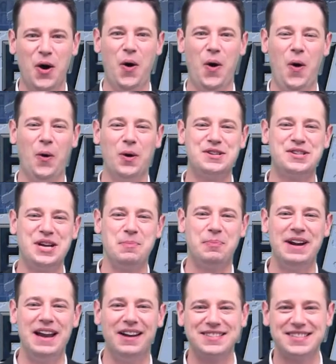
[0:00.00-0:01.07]
Or she
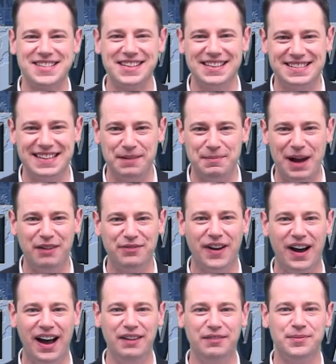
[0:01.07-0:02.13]
pronounces it deadmau
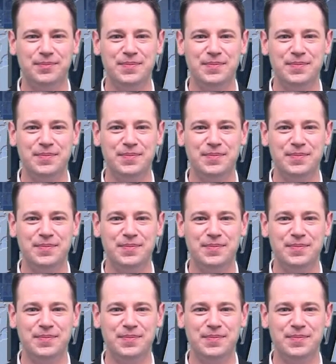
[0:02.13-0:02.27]
5.